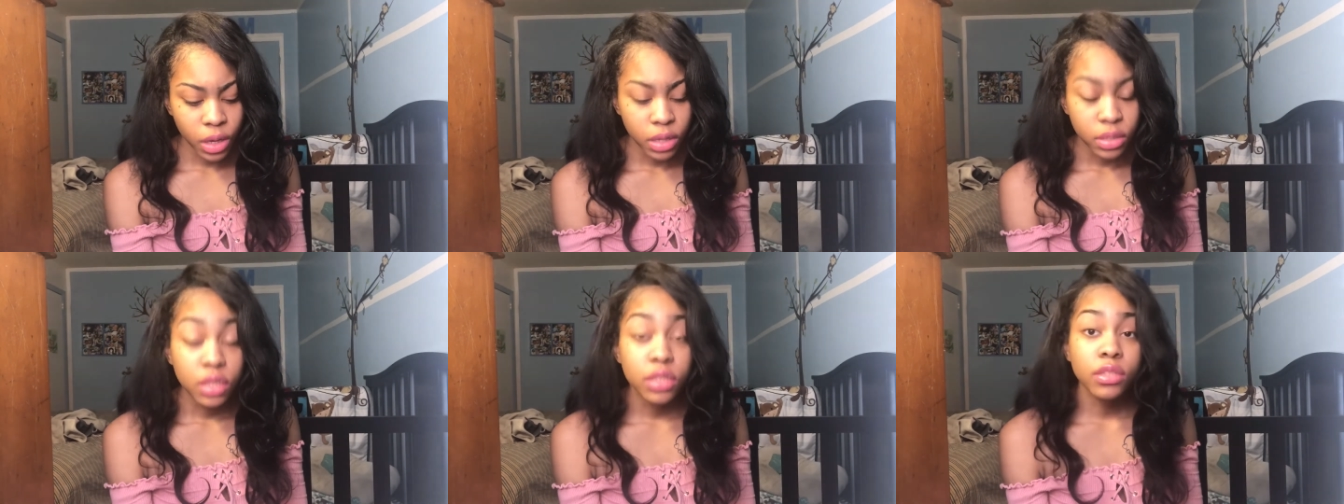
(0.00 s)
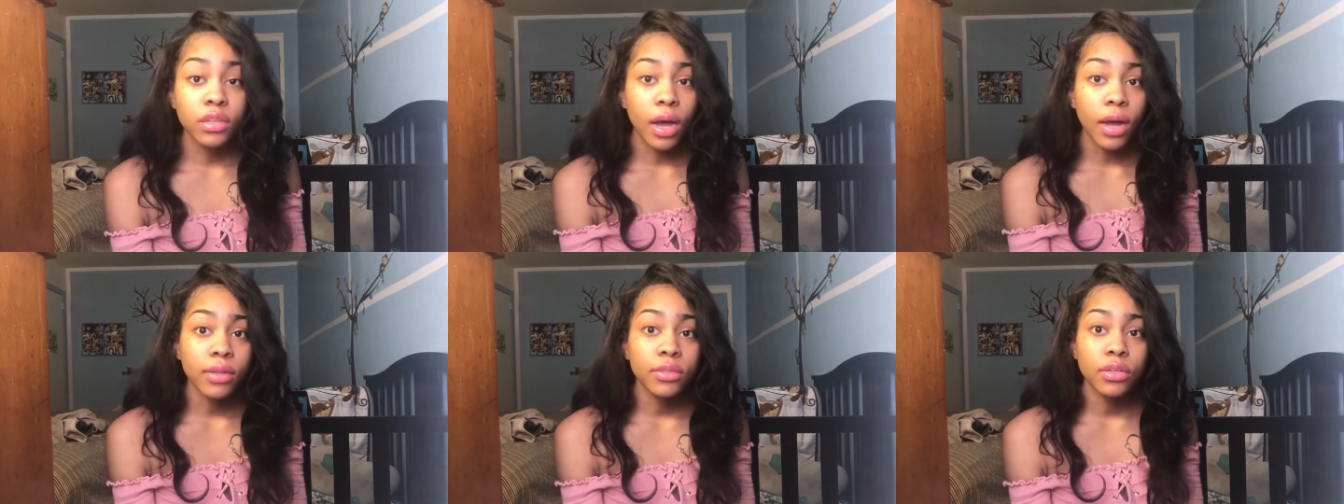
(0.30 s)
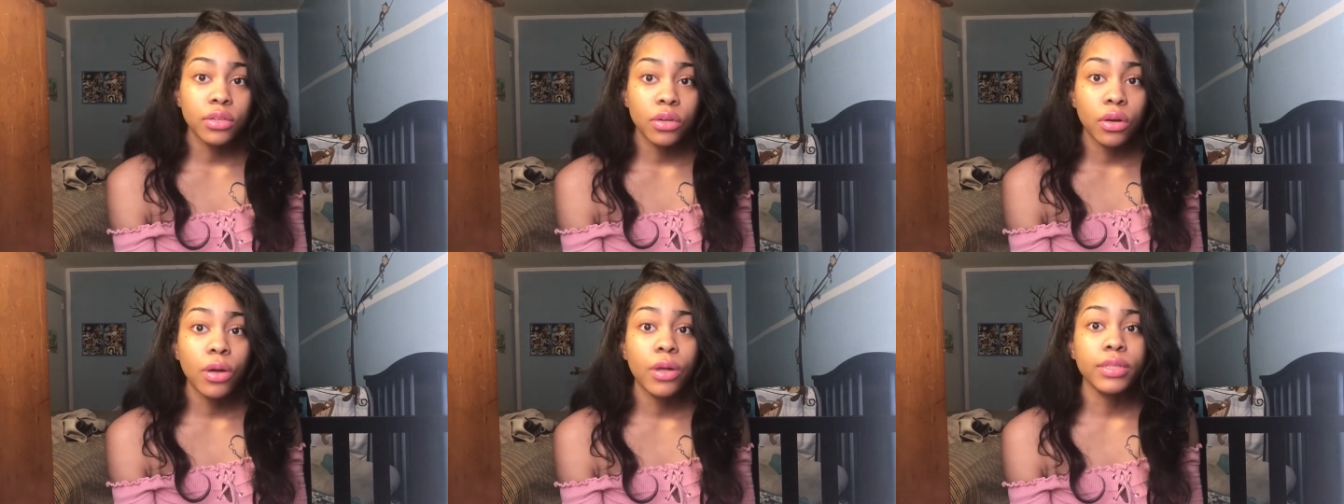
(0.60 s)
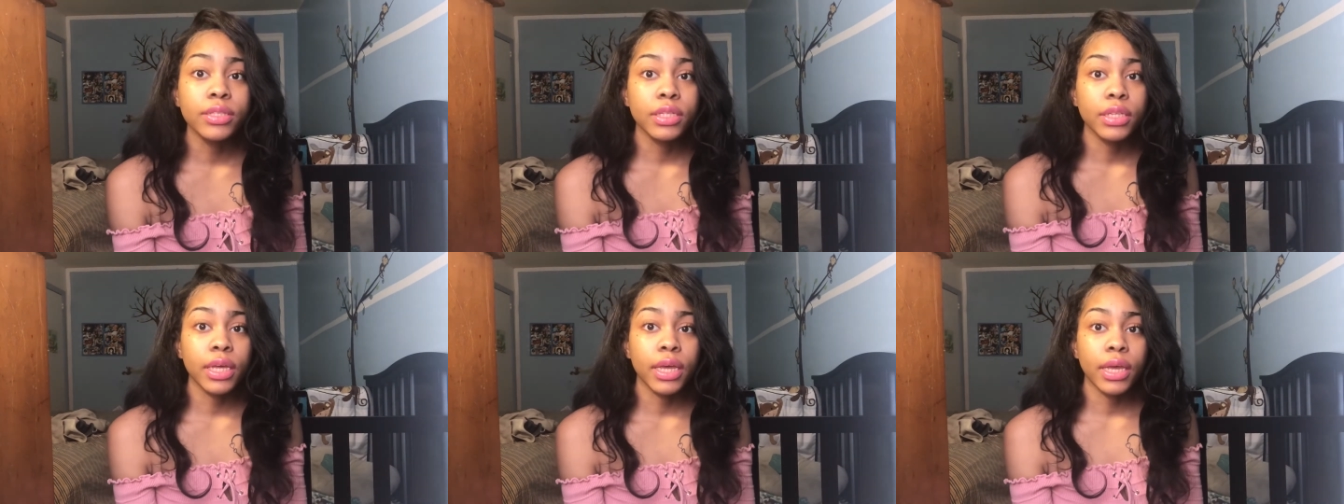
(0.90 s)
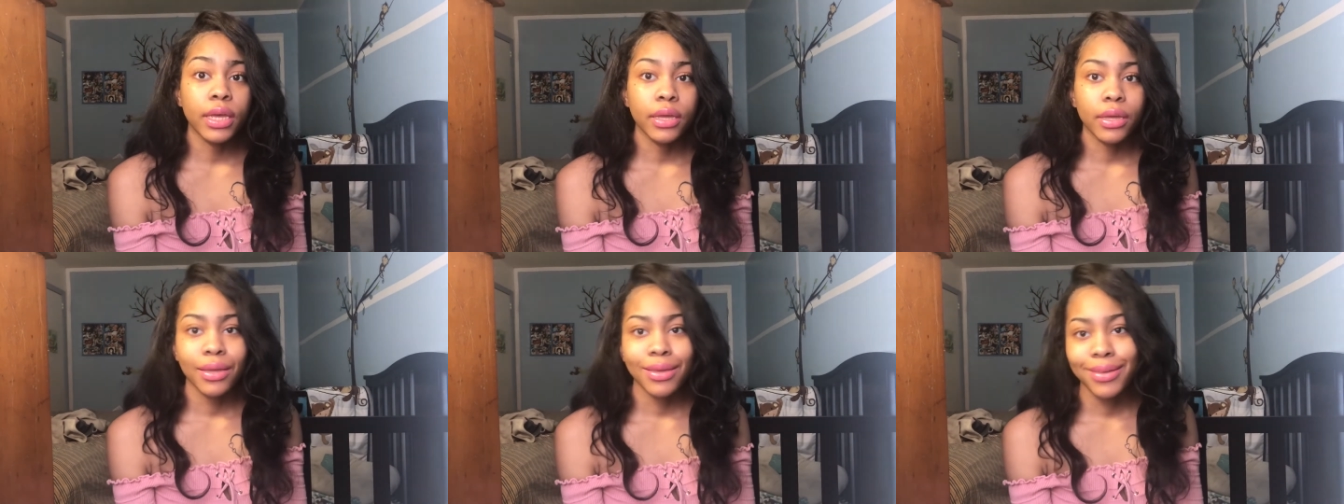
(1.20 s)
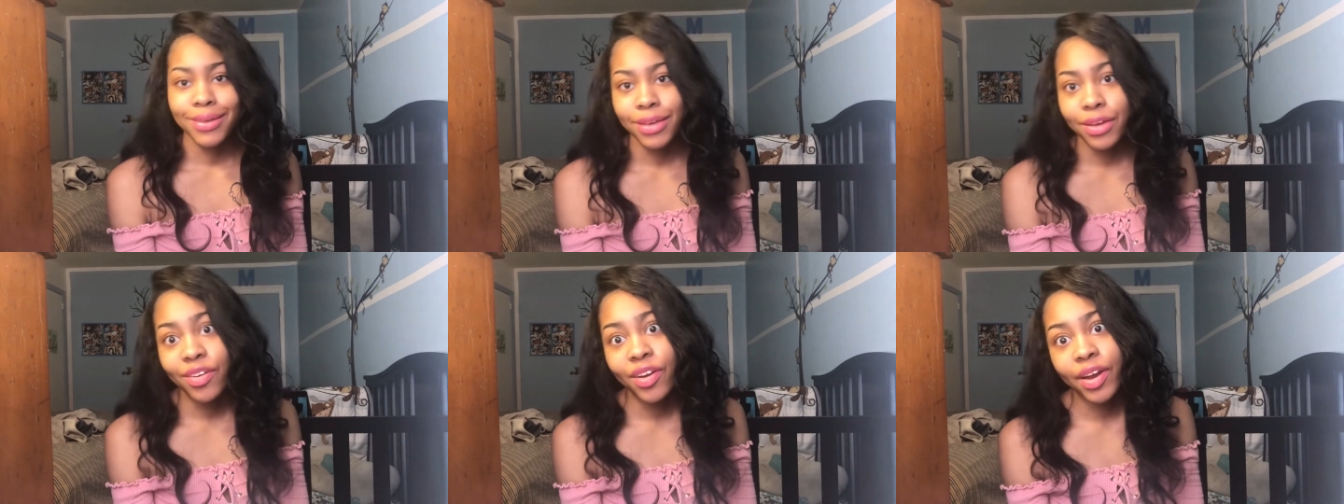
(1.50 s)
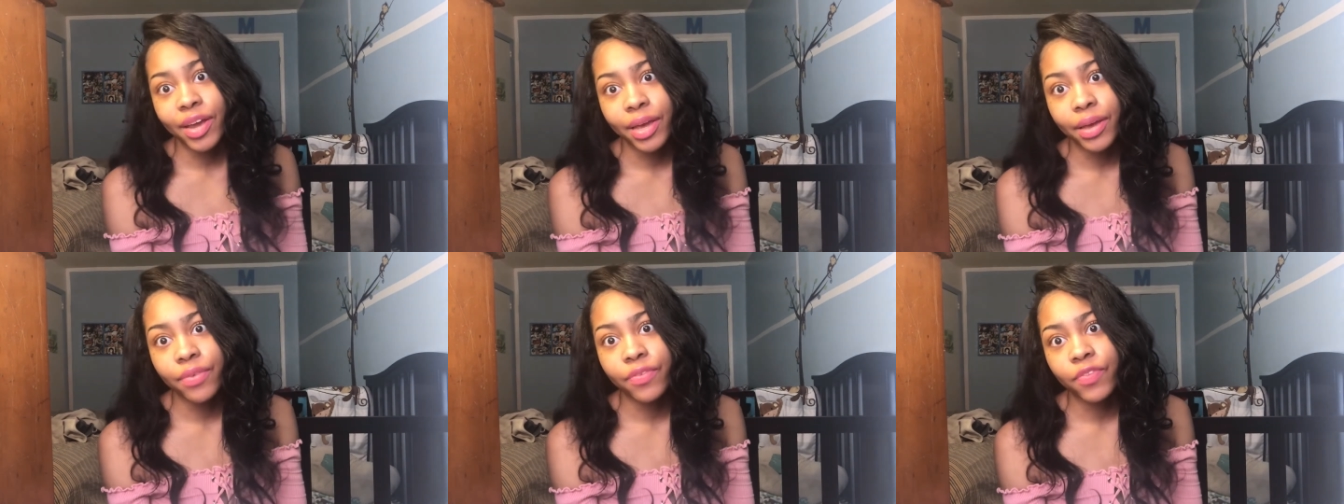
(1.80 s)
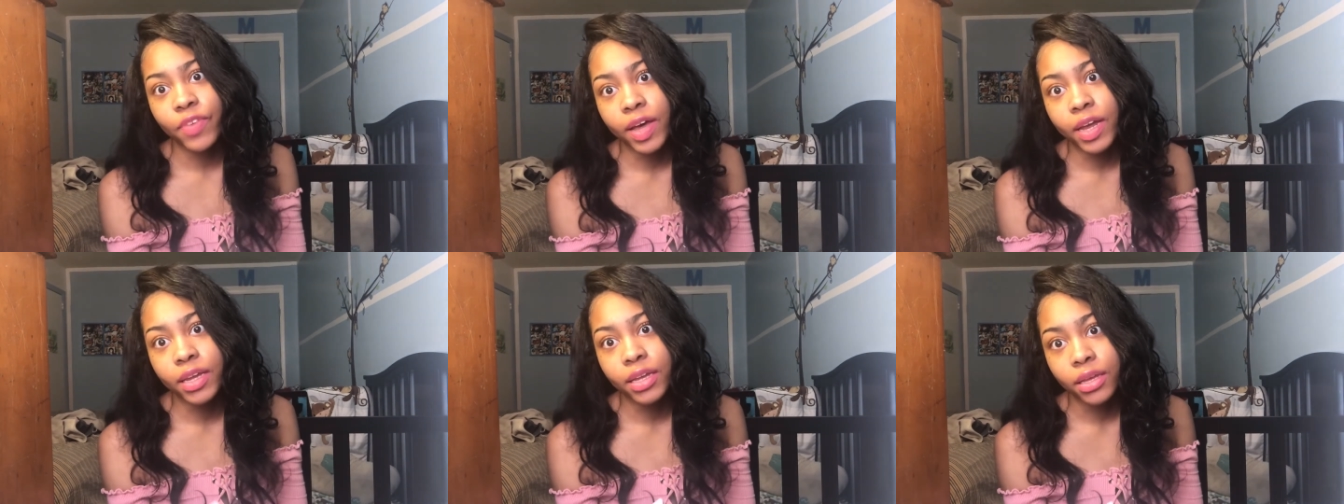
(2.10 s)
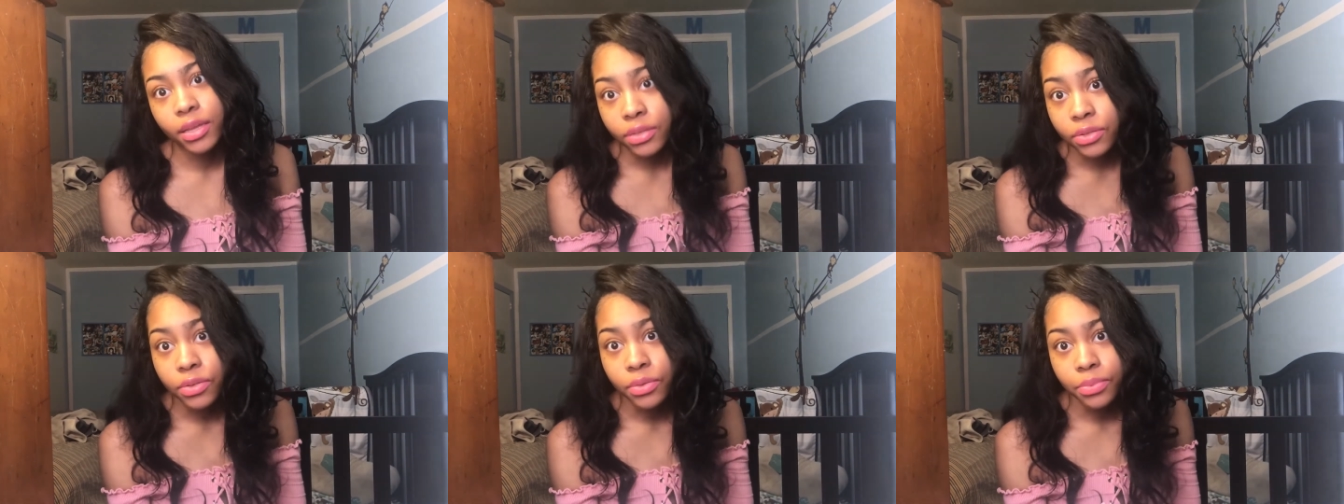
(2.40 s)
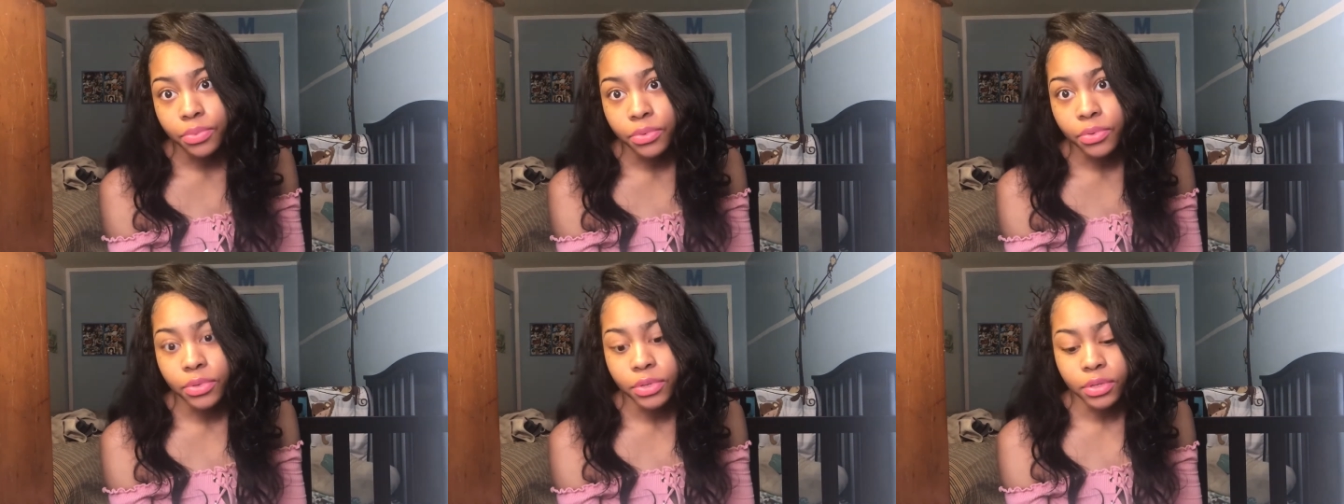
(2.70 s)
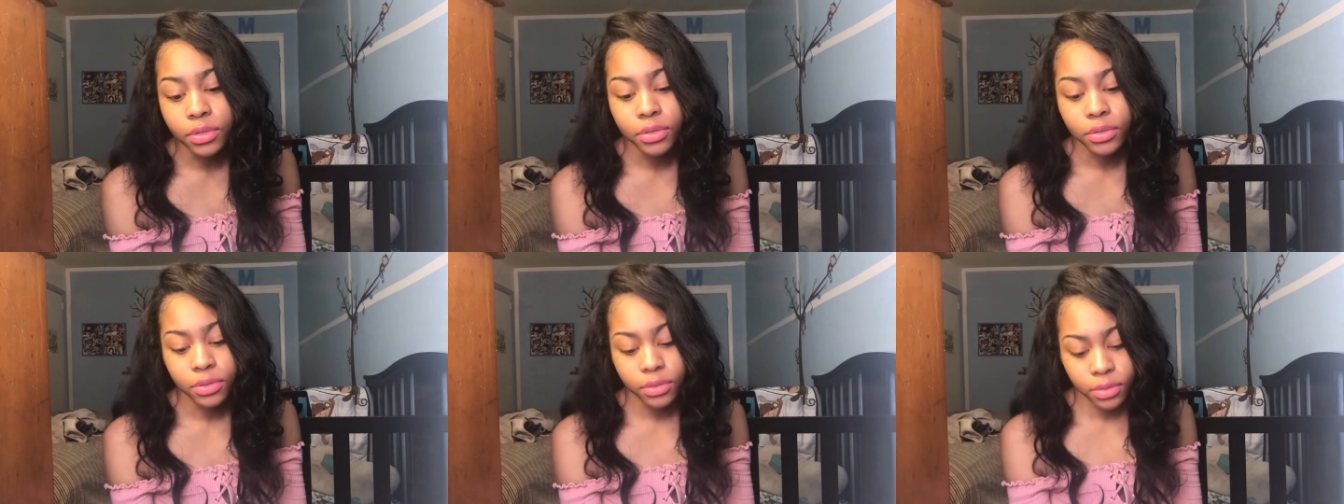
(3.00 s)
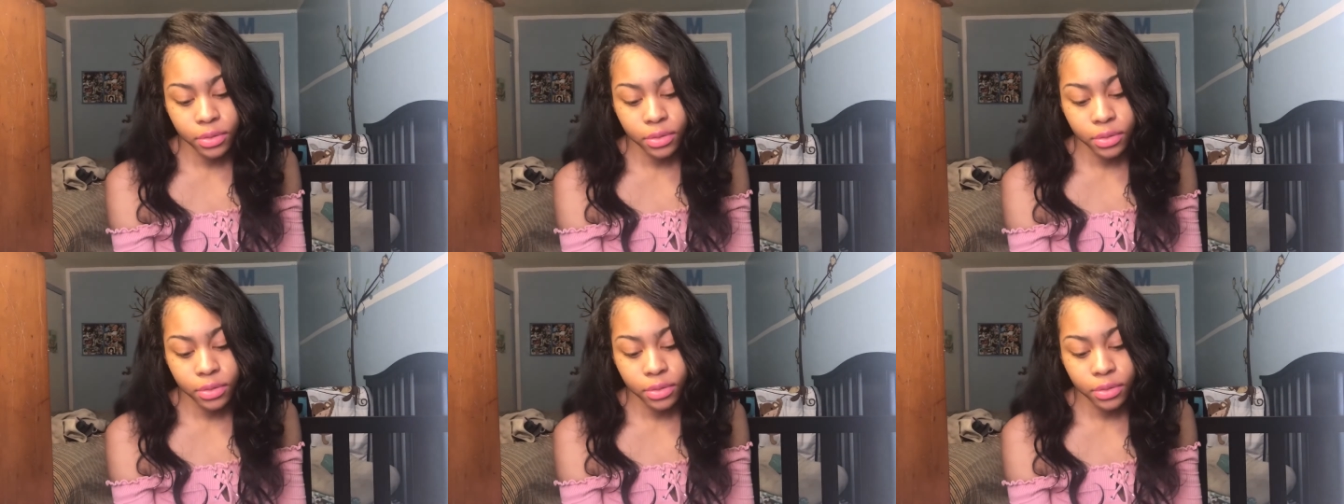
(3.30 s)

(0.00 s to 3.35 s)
The doctor called today. Here I am, finally getting to the point.